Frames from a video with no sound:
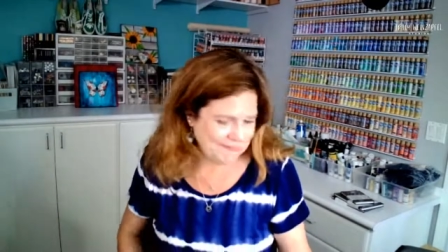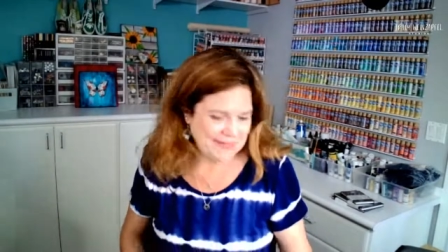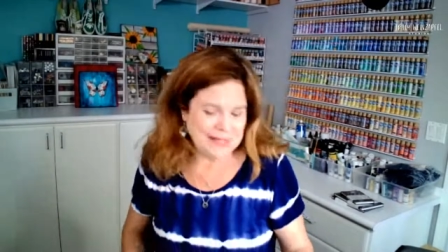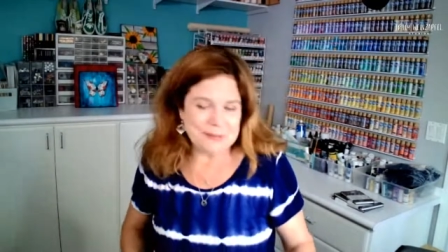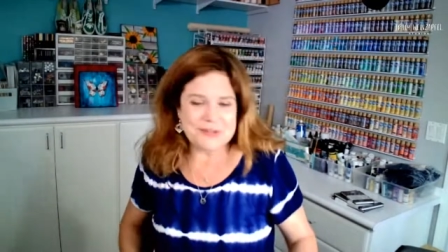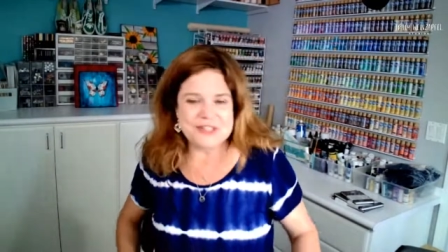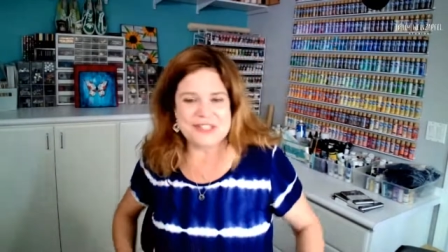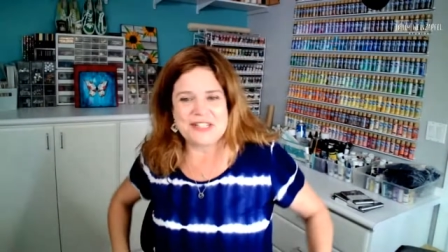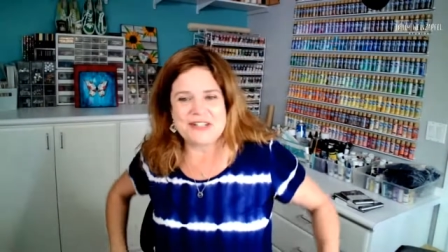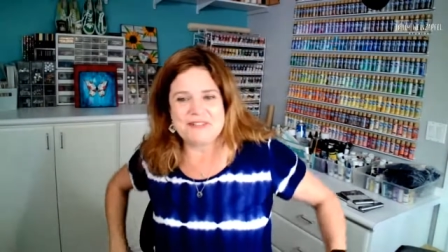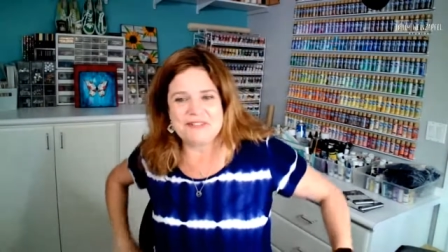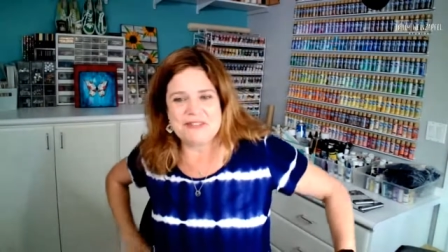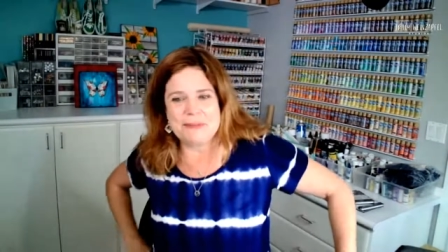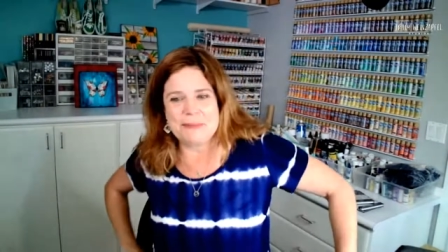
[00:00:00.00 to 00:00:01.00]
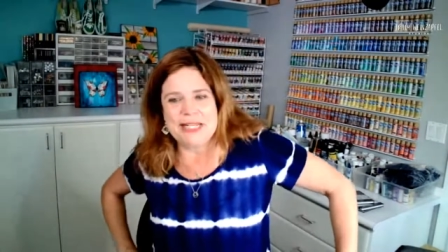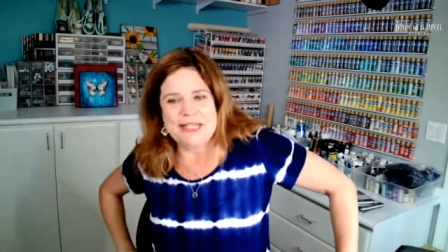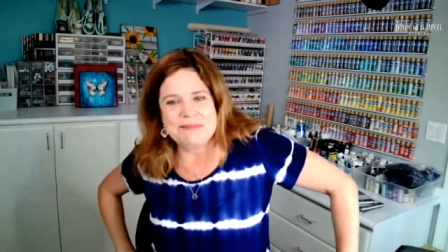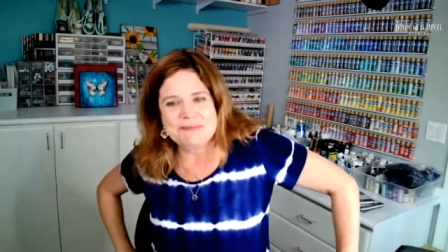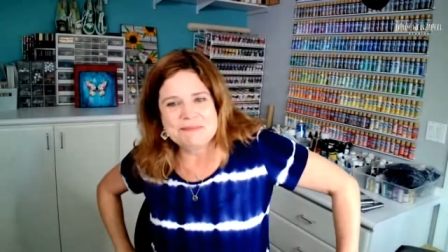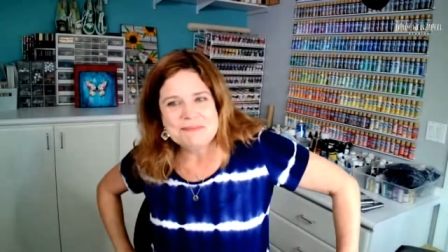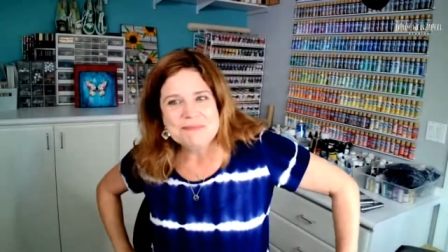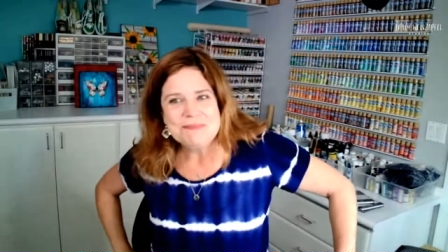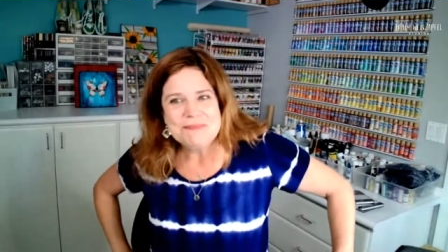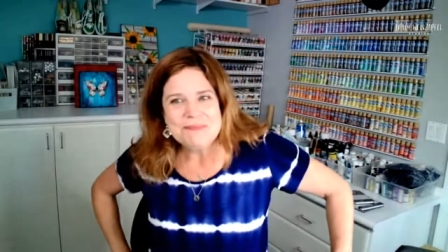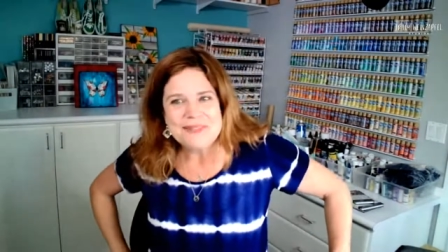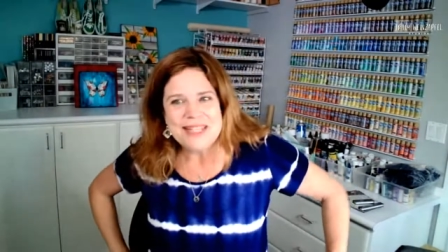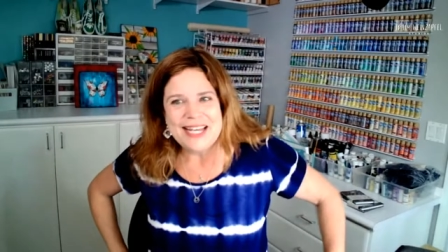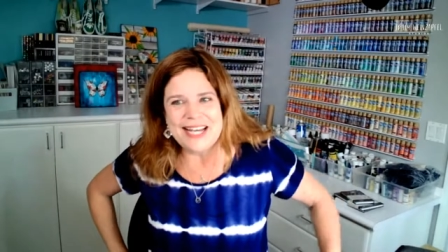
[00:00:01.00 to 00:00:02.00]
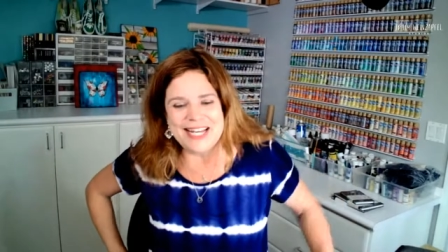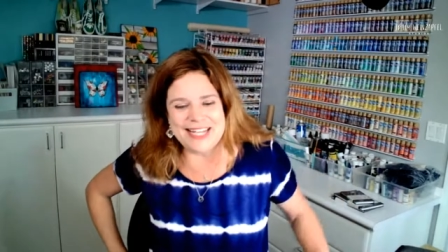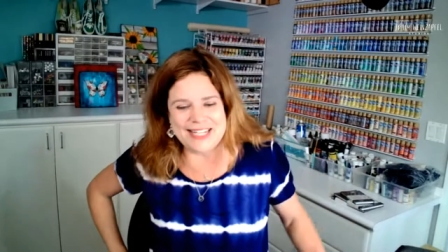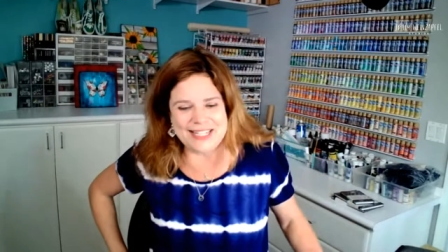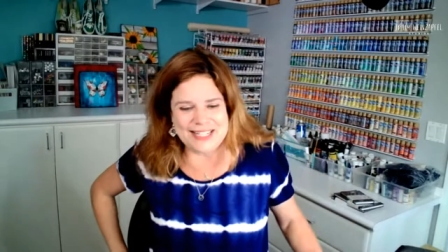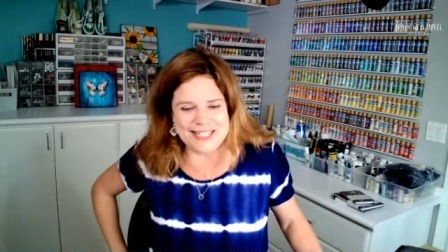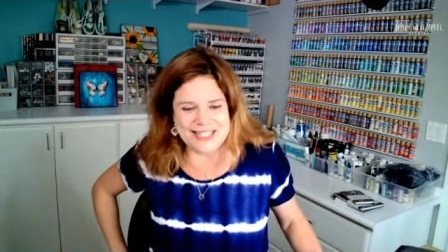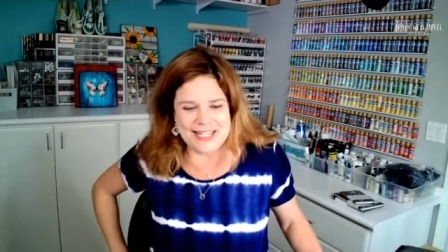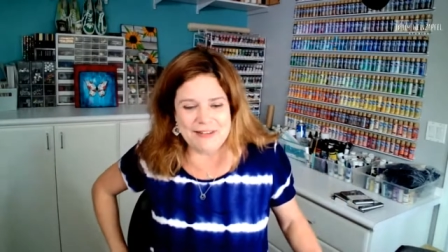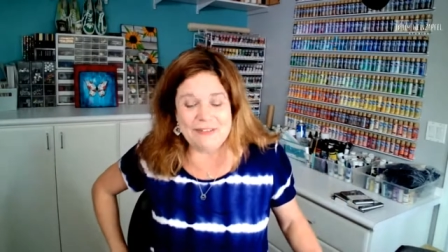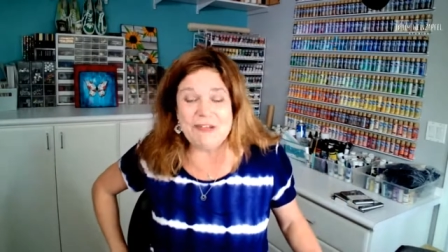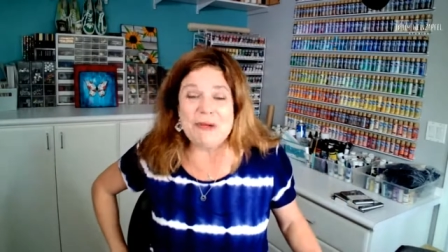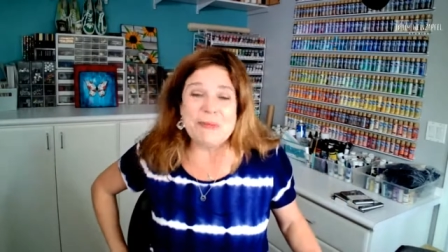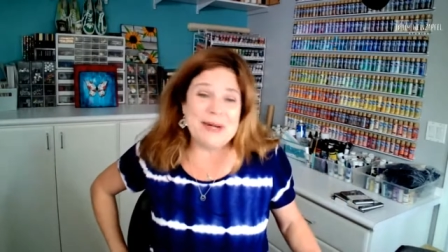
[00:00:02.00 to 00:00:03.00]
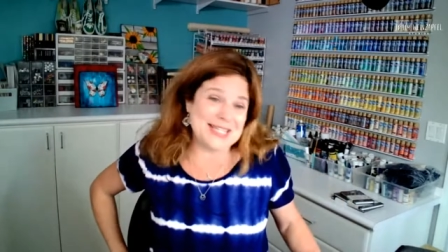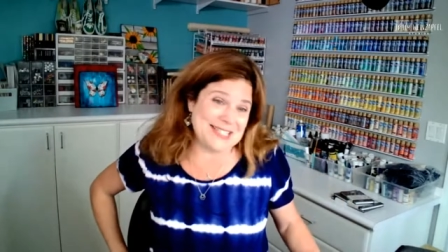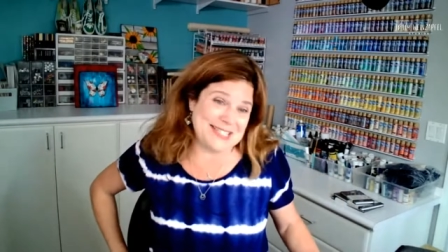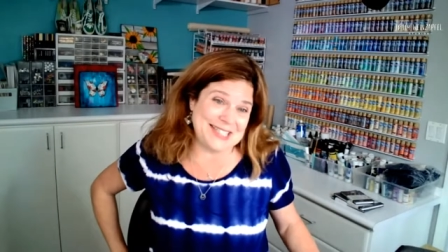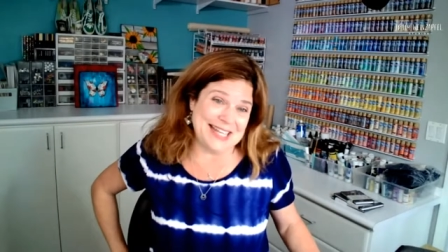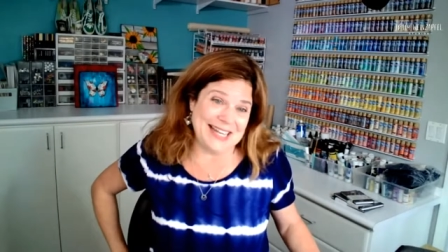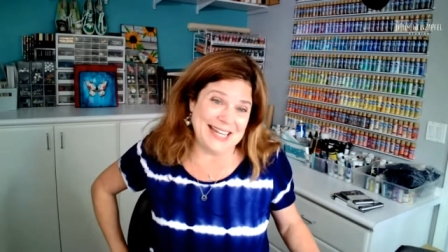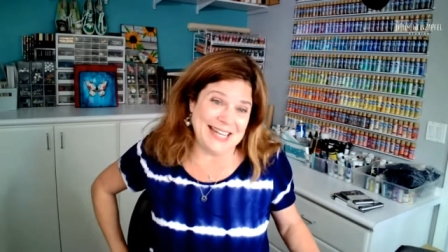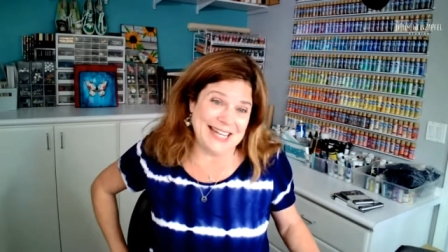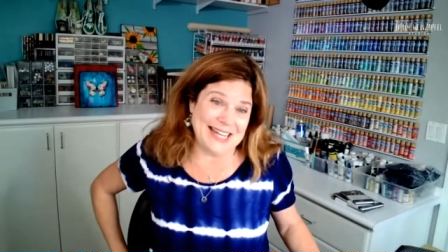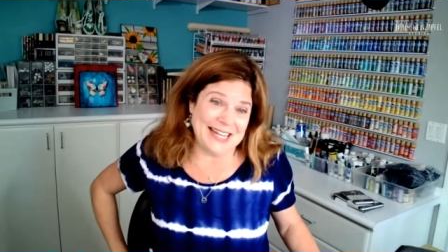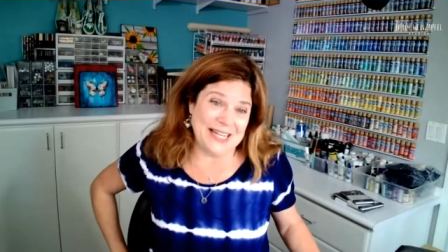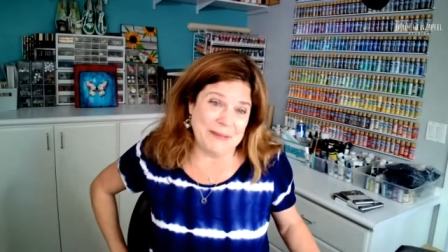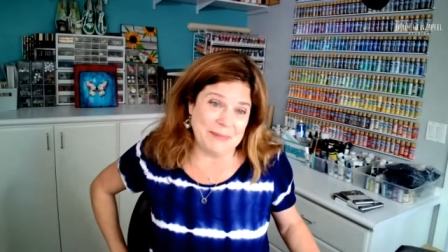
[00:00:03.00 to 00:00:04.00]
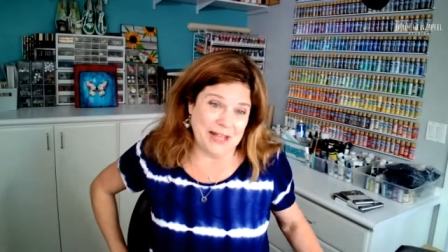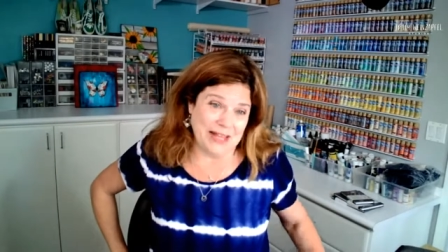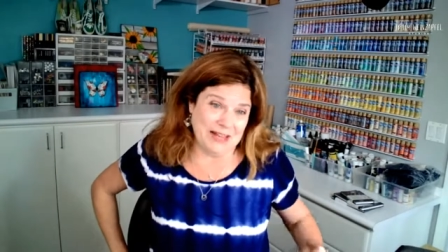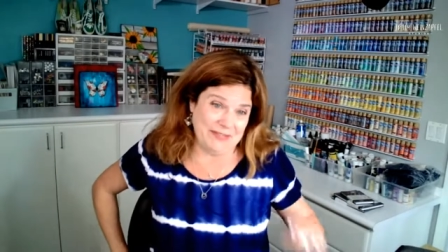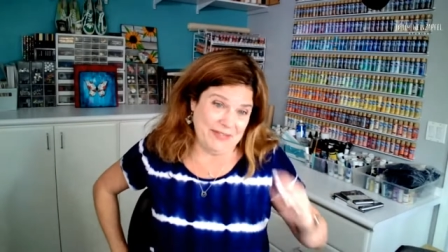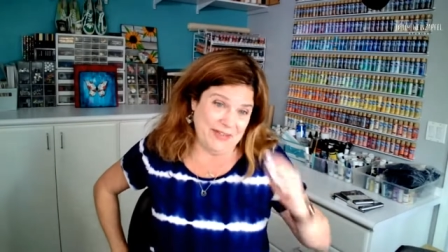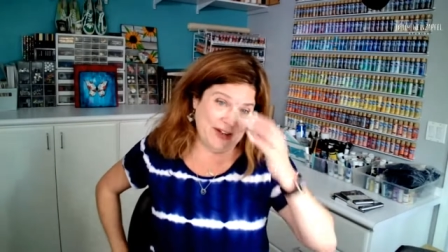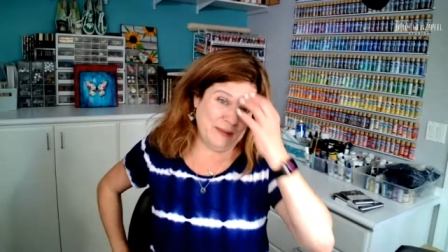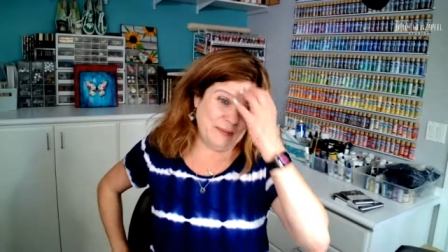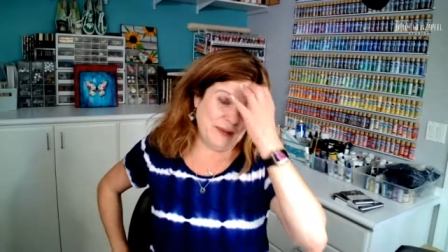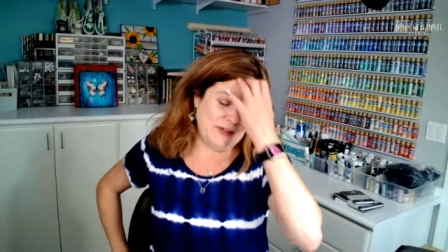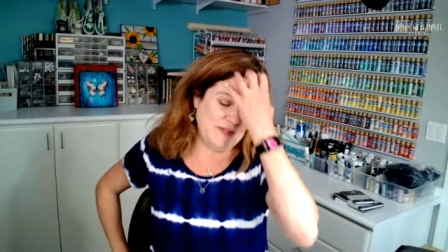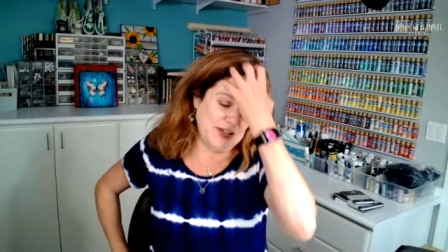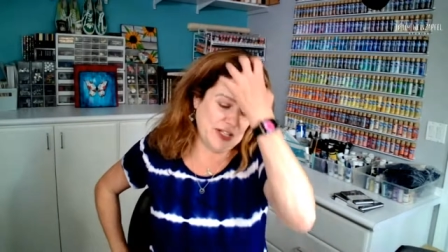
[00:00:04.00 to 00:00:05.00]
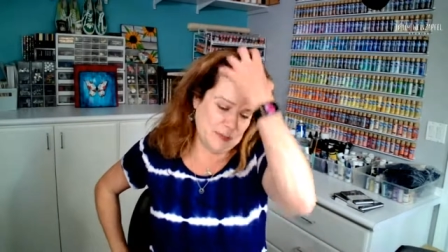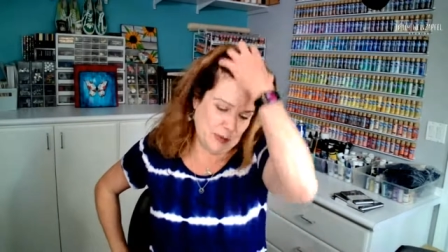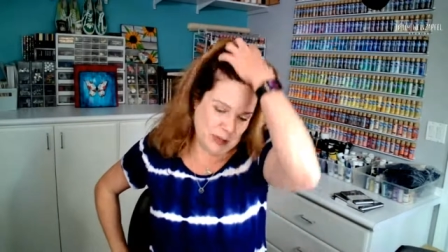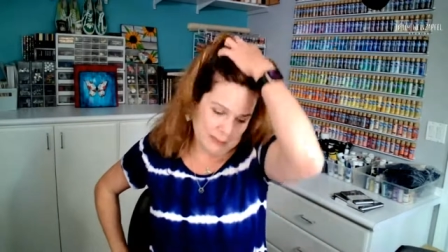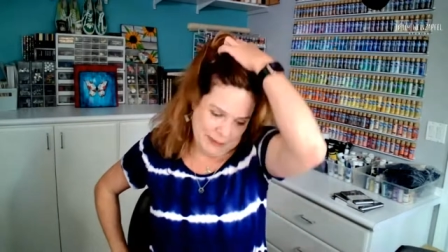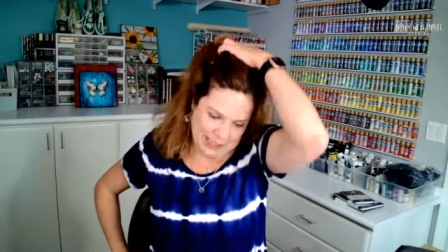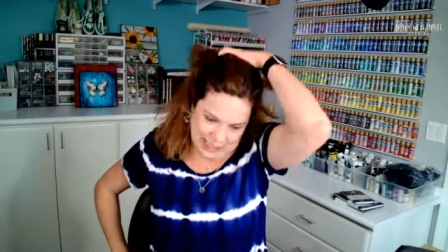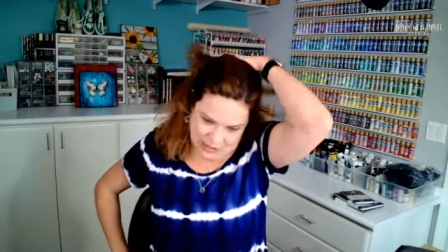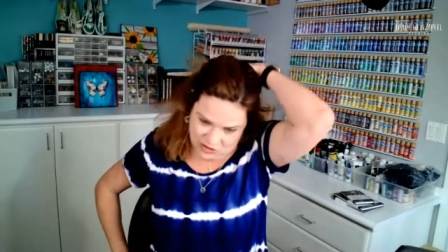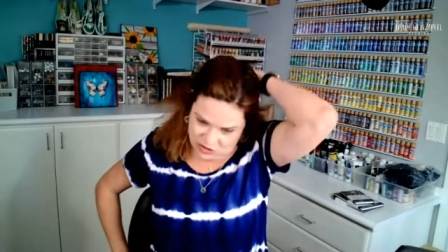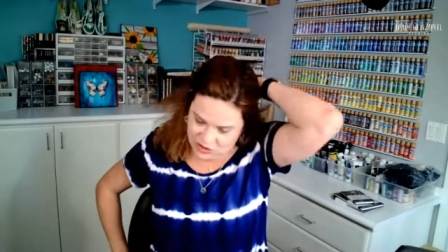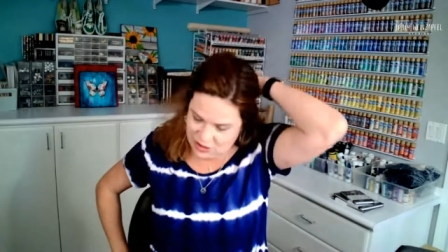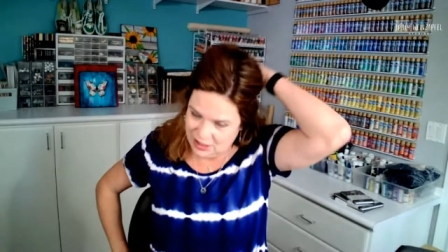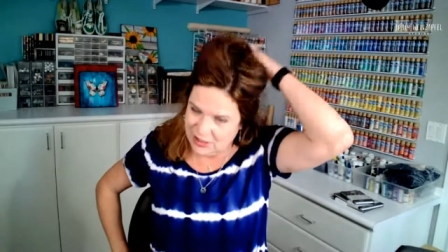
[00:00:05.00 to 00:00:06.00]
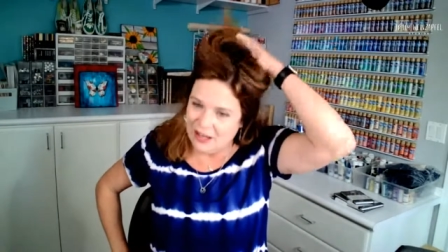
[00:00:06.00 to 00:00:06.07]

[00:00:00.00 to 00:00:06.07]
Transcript: That was enough for me. Every Wednesday, I am live here on my Facebook page.